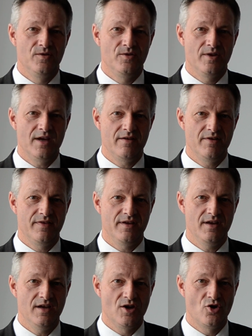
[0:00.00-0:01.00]
Together with
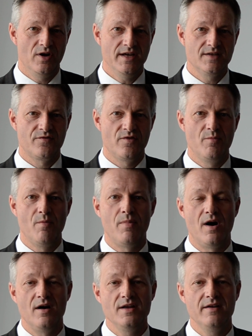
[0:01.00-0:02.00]
the colleagues from
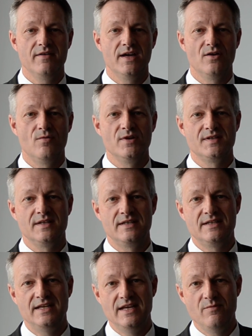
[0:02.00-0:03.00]
Bombardier, we had always a
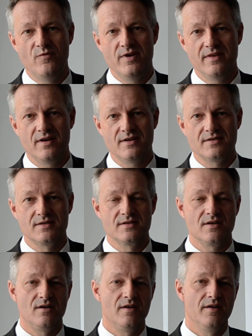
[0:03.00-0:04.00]
team with
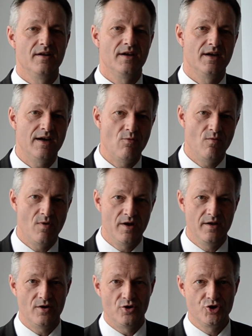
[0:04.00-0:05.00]
us on
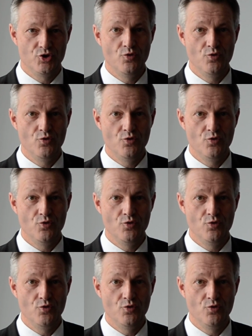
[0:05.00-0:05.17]
one or two